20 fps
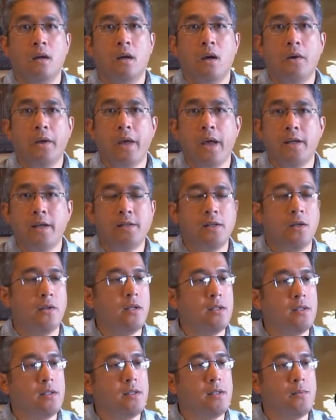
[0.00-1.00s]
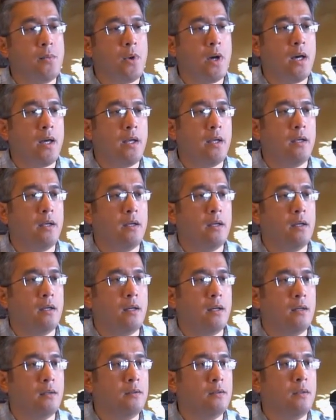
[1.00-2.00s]
Okay, so this is my
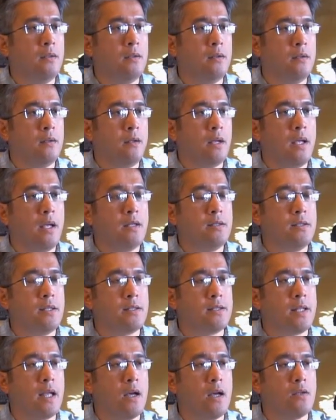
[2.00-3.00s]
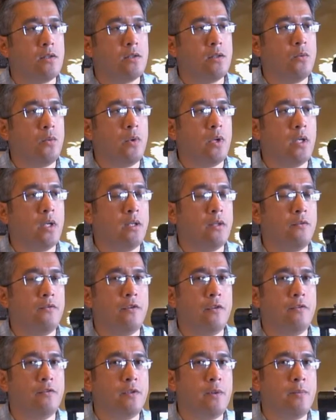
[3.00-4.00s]
A6000 with the
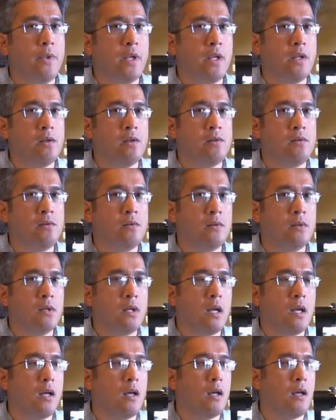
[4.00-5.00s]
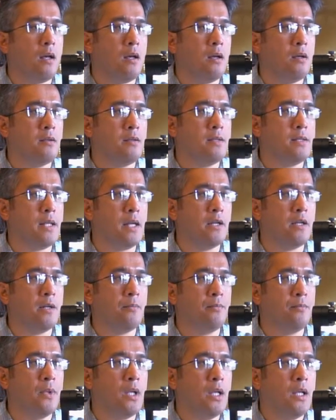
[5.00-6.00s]
50 mil
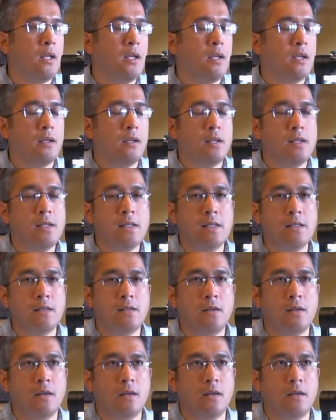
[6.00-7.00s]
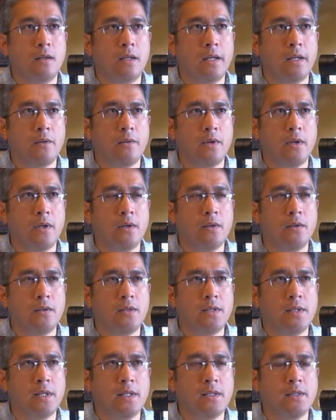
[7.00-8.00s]
setup. This is like
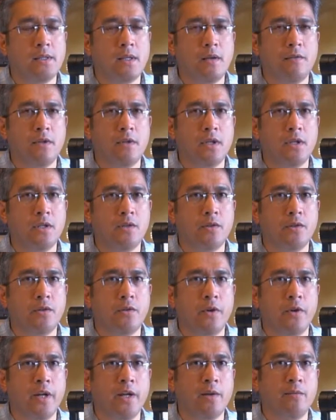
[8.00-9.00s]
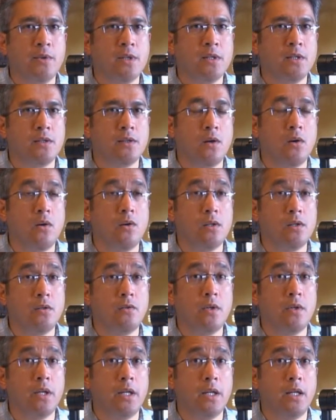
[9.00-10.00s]
around 600-700 grams, so
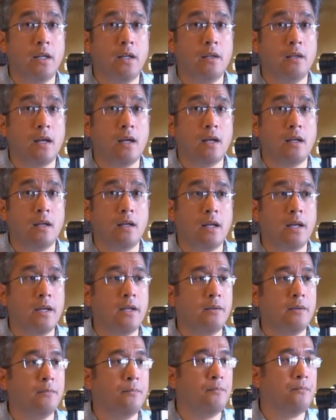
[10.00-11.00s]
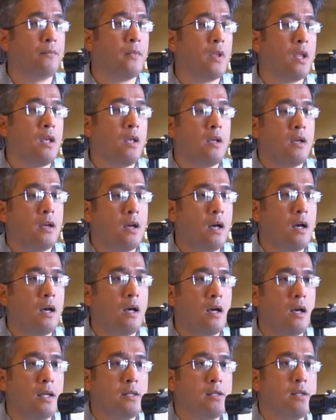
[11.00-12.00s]
it's really light.
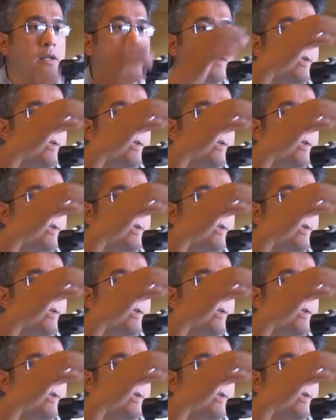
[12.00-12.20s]
As you